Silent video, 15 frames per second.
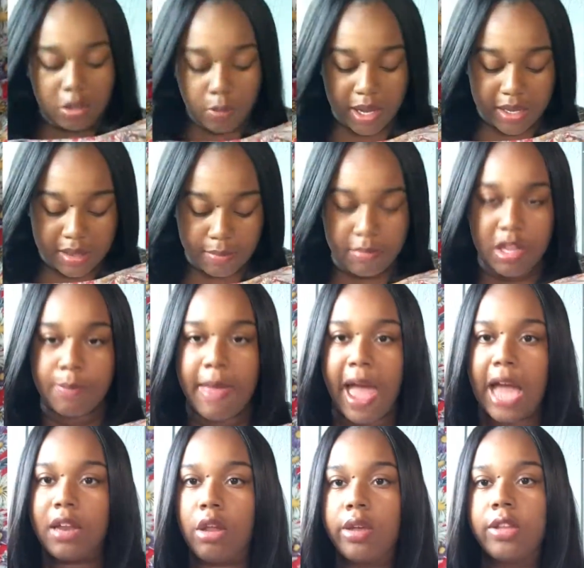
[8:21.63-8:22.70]
know the way the, the
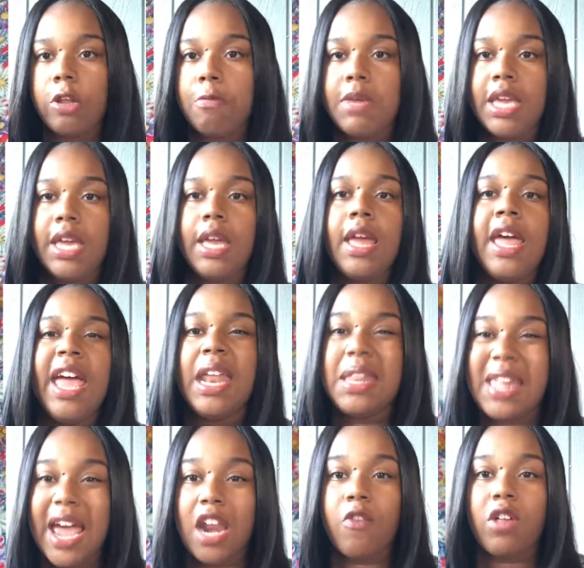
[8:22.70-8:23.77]
back looks on me. It's
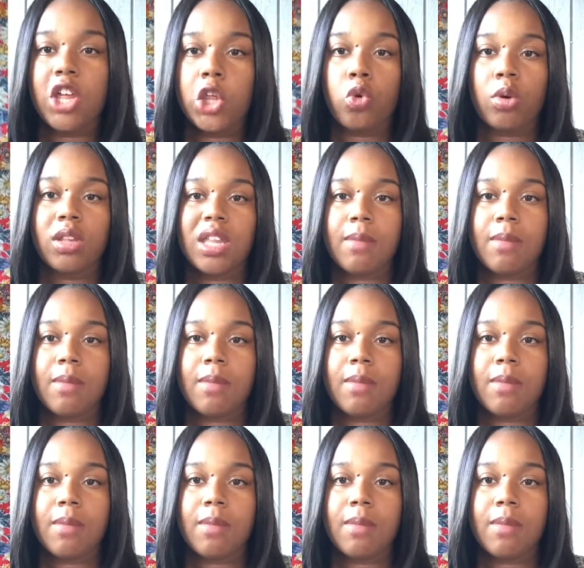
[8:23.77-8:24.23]
kind of really short.